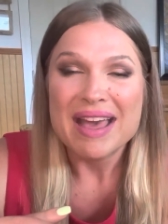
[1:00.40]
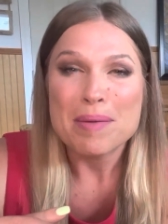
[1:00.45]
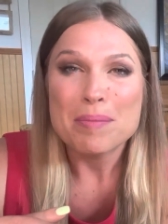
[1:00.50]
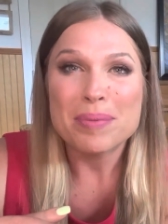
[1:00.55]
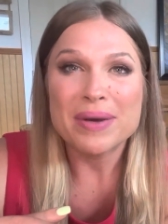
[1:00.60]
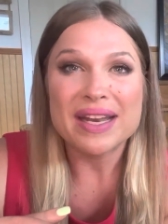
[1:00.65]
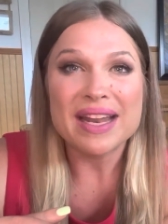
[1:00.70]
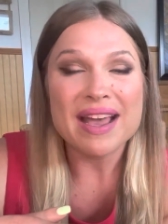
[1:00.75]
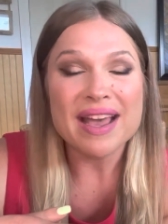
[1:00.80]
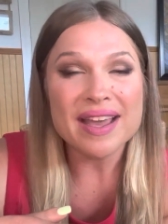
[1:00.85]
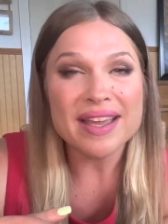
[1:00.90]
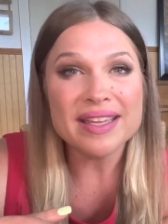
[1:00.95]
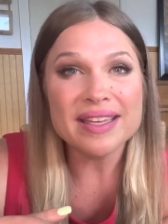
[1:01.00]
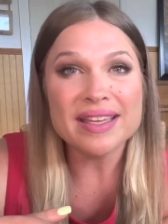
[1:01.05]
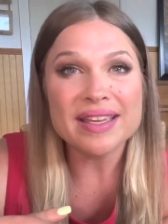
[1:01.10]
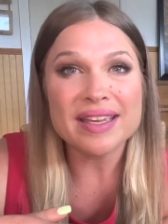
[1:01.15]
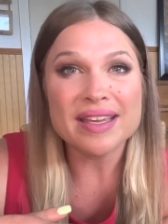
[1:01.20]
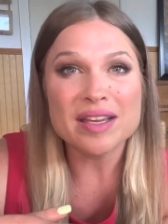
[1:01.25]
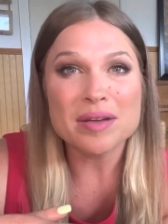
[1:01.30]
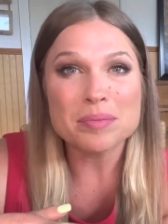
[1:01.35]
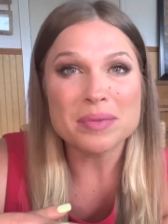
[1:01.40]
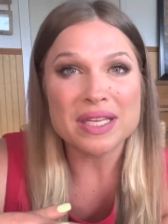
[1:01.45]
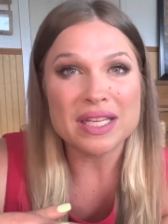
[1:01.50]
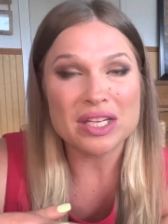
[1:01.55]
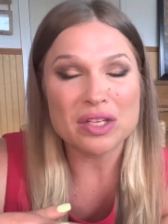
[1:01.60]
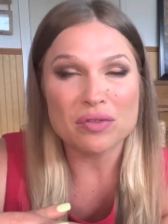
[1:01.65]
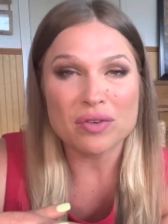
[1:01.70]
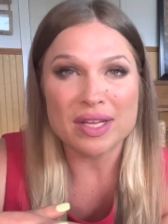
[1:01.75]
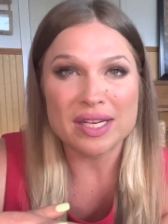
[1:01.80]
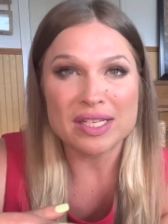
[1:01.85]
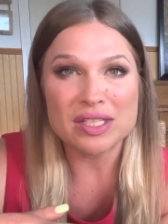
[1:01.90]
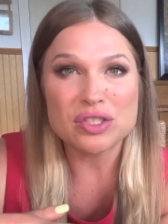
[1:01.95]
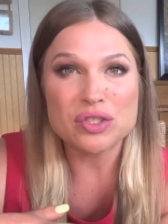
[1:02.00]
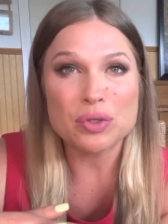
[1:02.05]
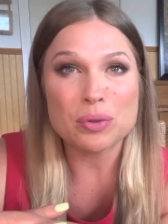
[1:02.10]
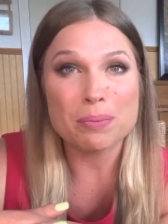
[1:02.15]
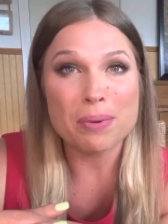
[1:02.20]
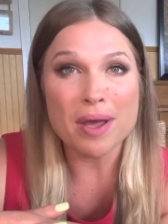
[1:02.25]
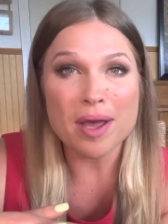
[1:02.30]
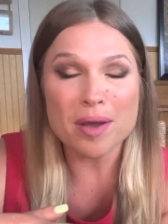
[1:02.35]
but I am getting ready
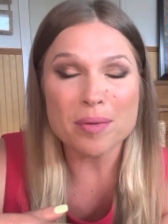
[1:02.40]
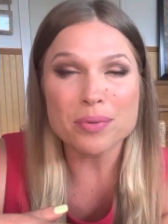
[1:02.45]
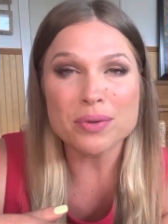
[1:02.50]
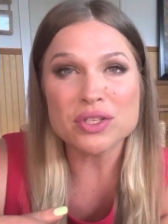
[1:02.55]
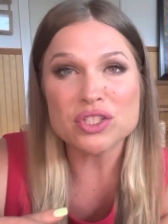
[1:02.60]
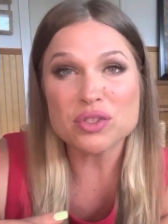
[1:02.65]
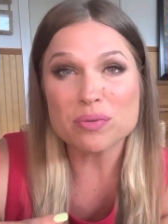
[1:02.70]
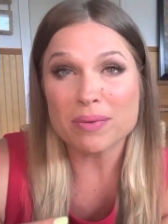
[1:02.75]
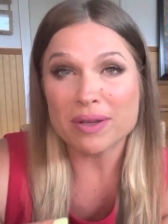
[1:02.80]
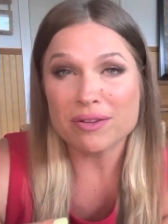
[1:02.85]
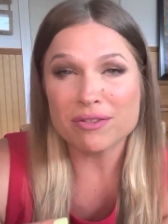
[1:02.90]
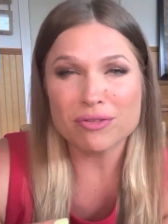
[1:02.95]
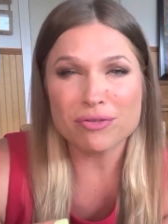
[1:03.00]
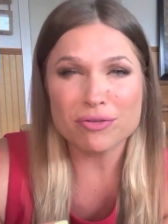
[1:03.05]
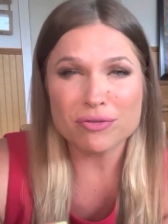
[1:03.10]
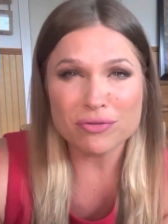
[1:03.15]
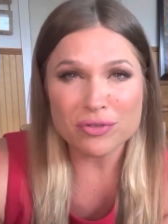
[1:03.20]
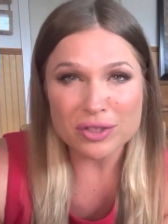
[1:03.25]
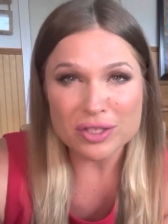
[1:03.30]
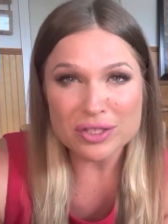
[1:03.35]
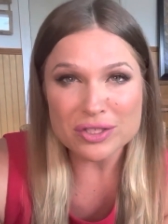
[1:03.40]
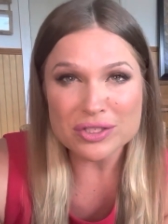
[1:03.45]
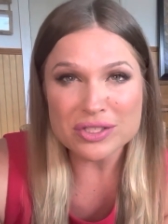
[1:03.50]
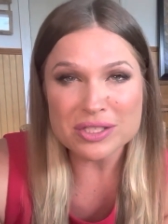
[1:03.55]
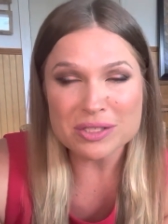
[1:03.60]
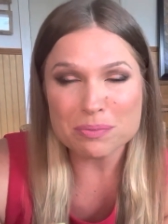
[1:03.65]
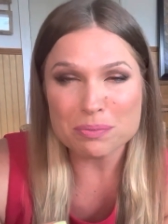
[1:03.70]
to publish my first